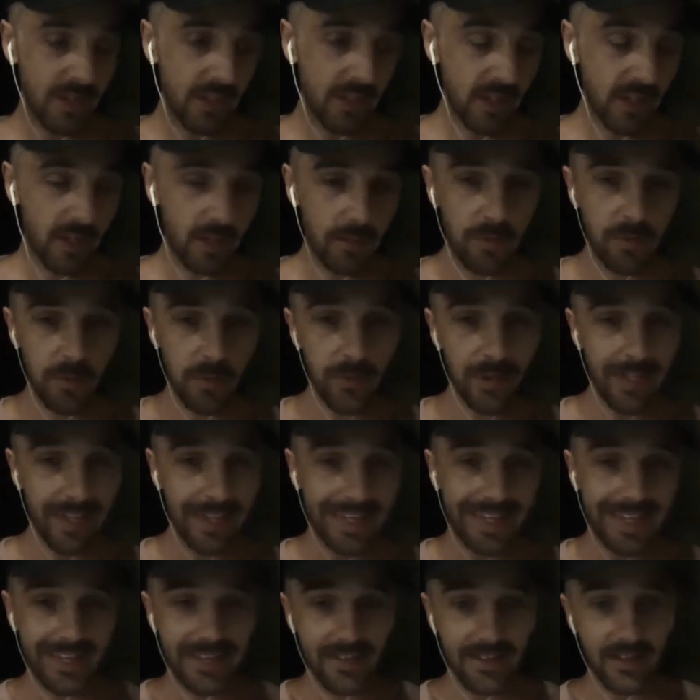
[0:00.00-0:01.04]
the community,
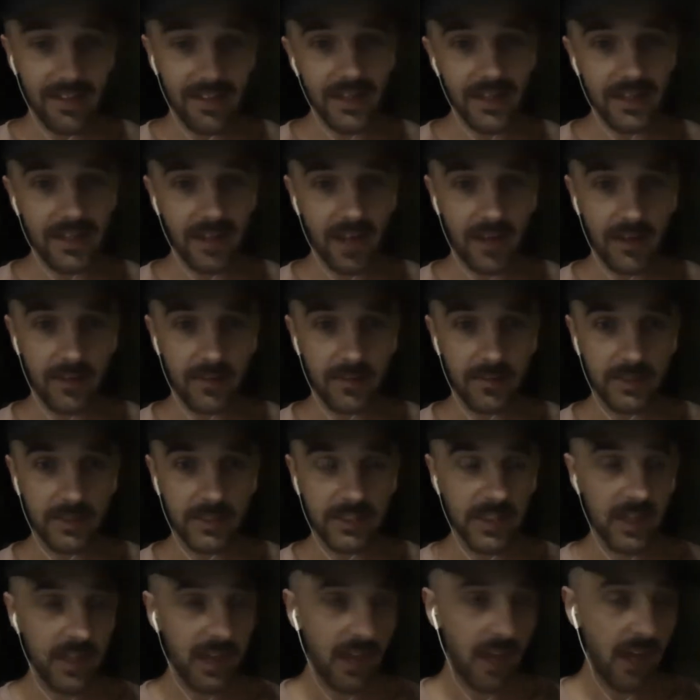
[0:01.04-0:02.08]
into the academy,
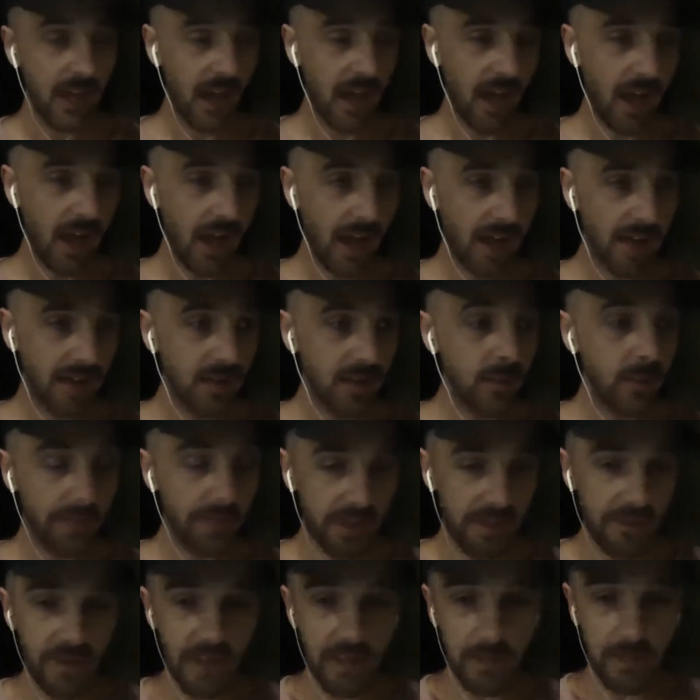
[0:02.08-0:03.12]
uh, and he will
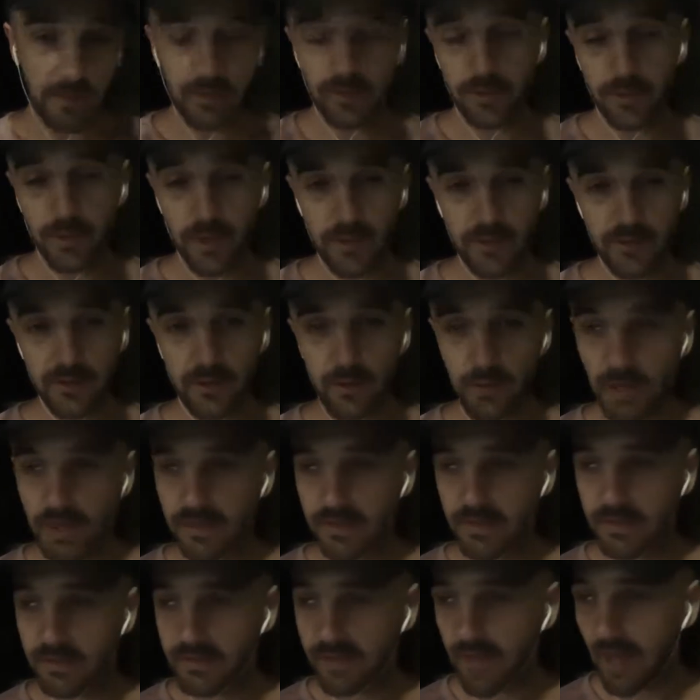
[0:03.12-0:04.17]
be available to answer
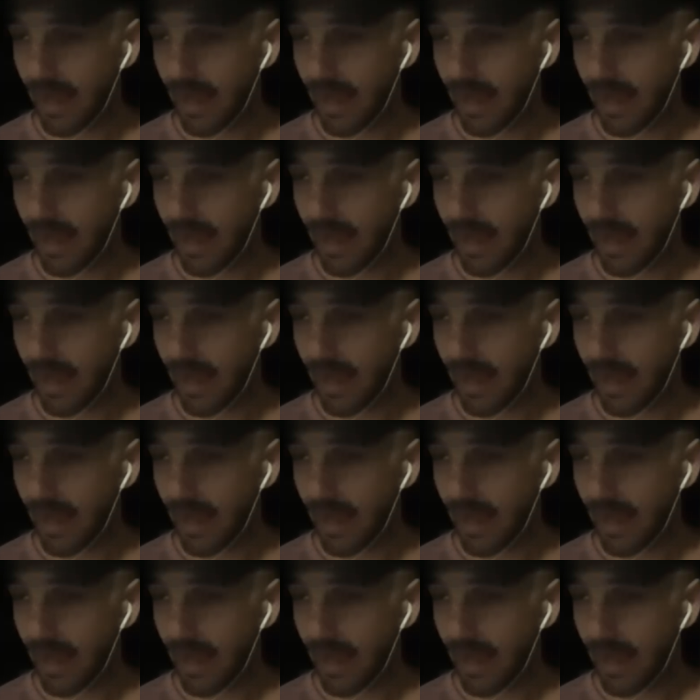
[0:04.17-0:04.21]
questions